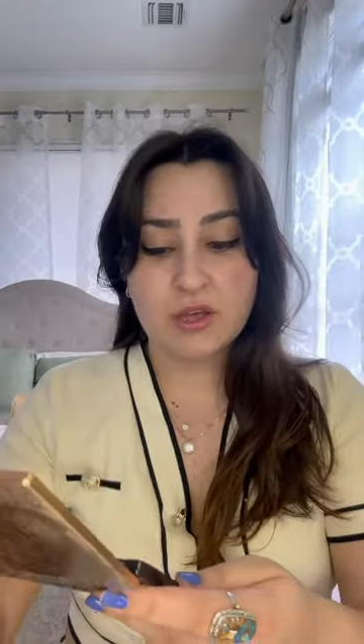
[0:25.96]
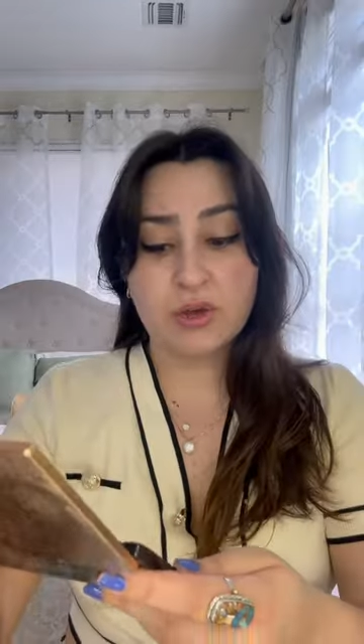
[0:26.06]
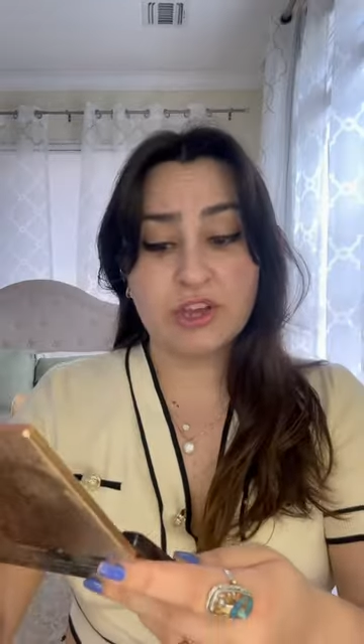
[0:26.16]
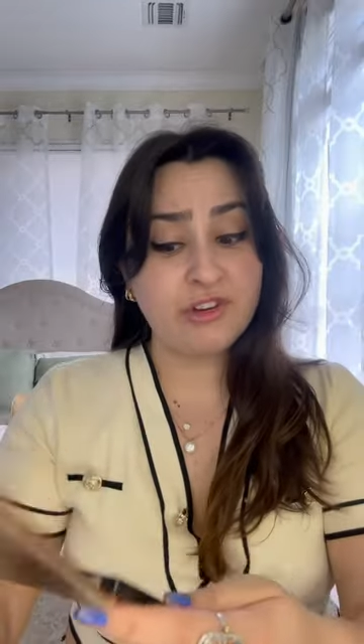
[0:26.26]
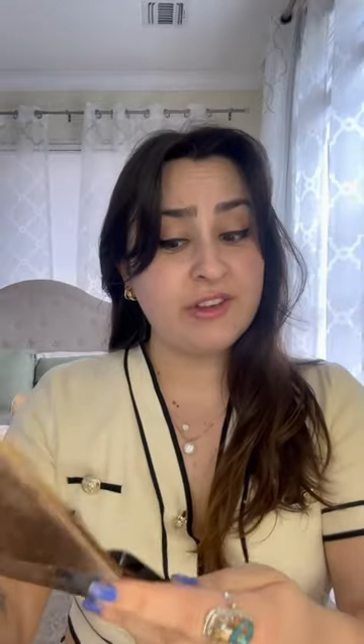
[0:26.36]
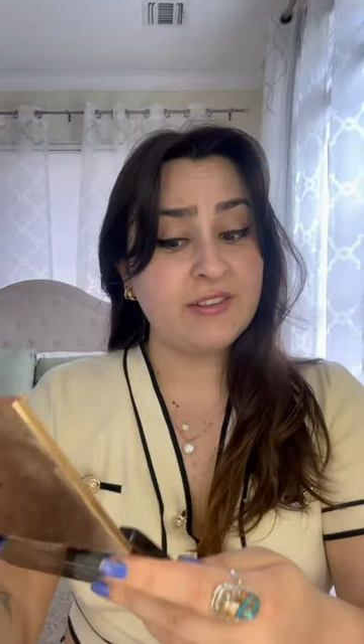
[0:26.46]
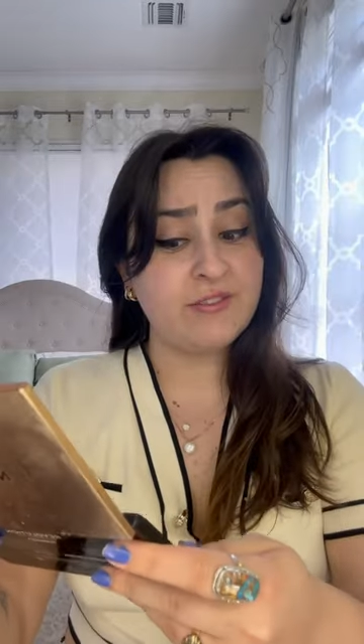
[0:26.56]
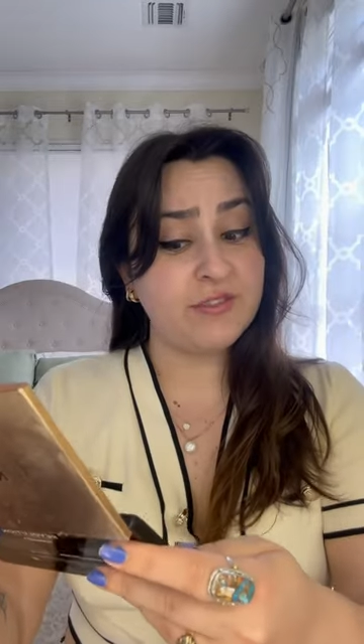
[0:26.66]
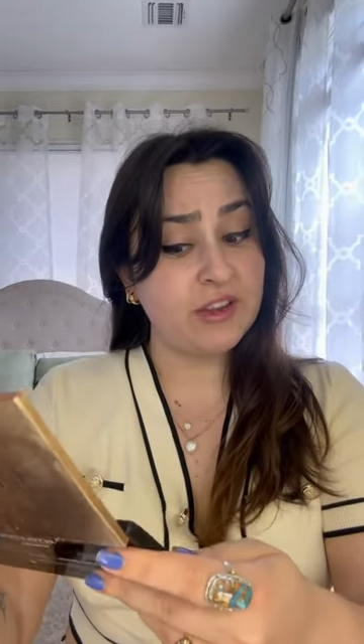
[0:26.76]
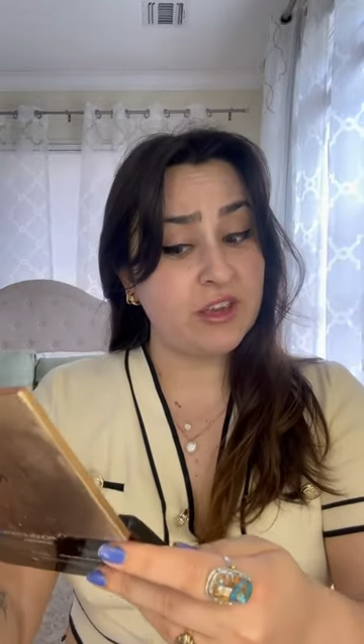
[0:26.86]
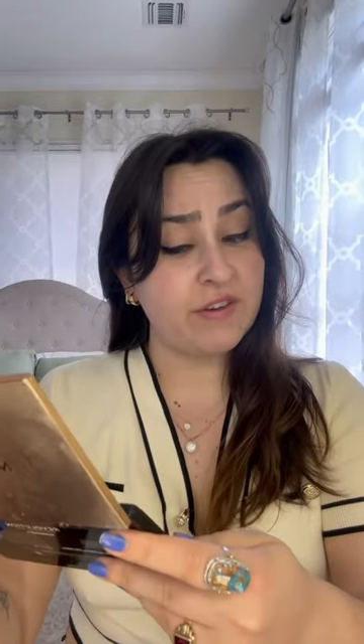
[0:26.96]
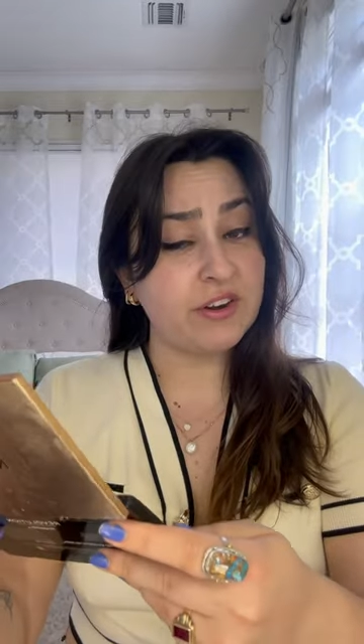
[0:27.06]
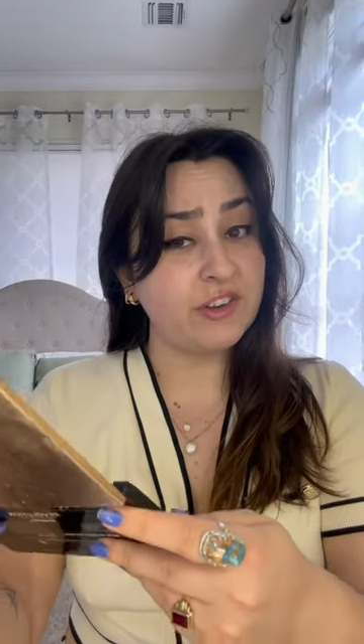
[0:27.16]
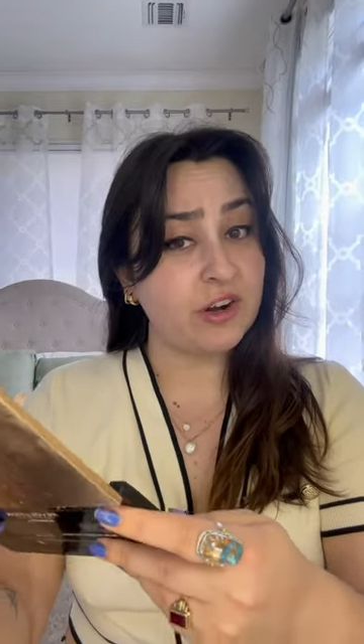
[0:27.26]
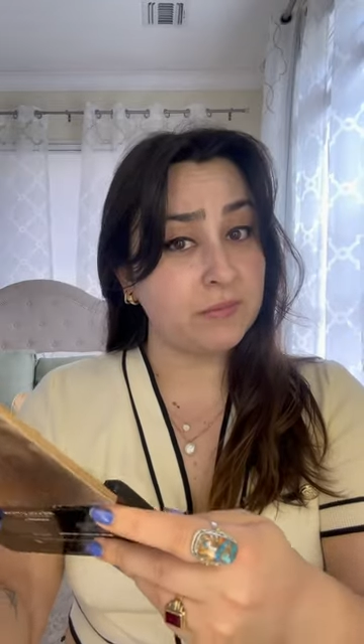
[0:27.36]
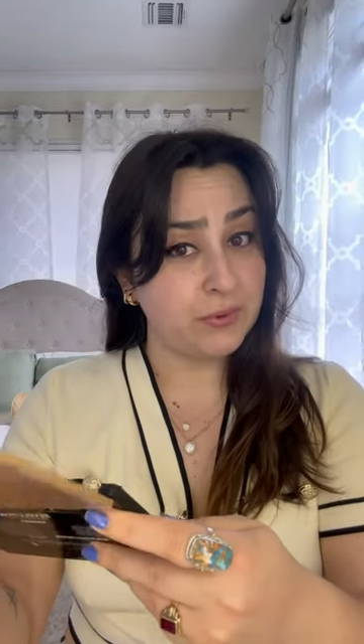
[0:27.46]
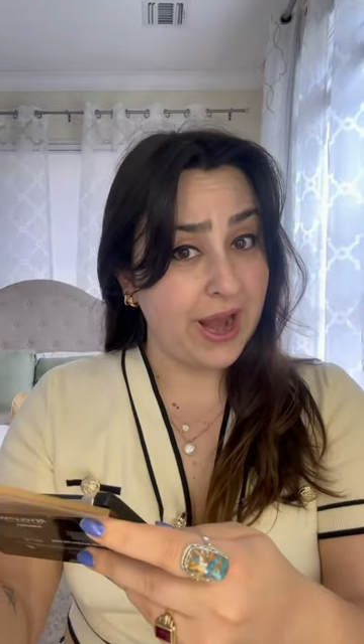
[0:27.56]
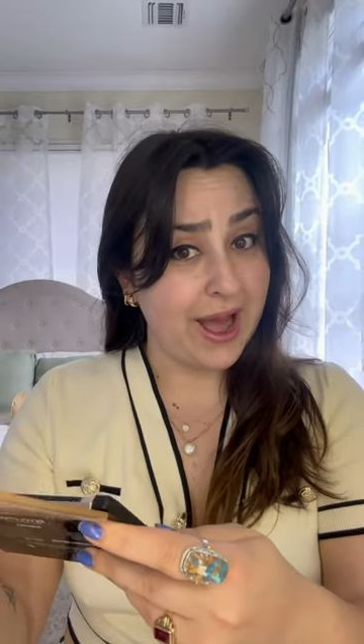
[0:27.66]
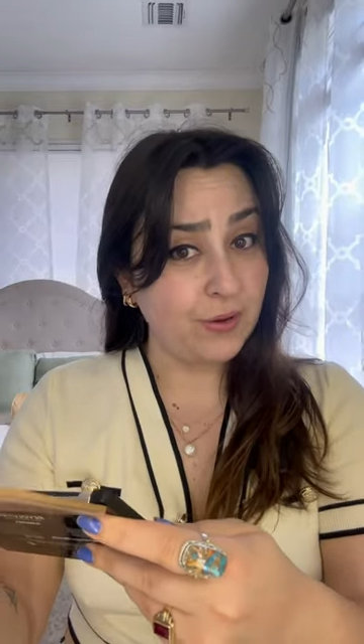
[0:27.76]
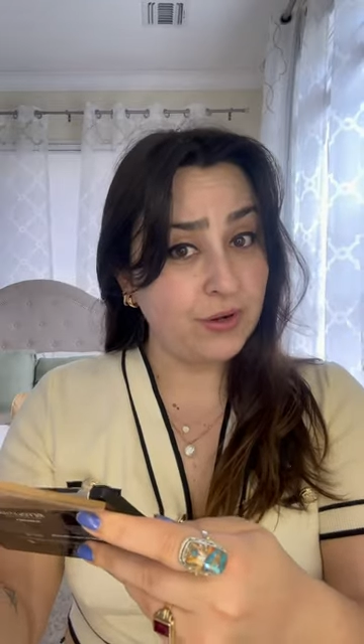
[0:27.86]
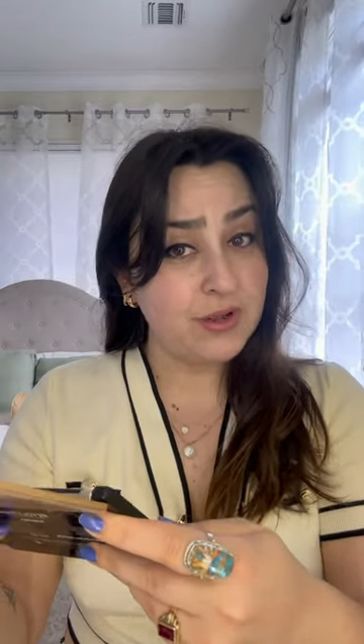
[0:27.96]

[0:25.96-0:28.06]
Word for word: Okay, she says take a very dark brown.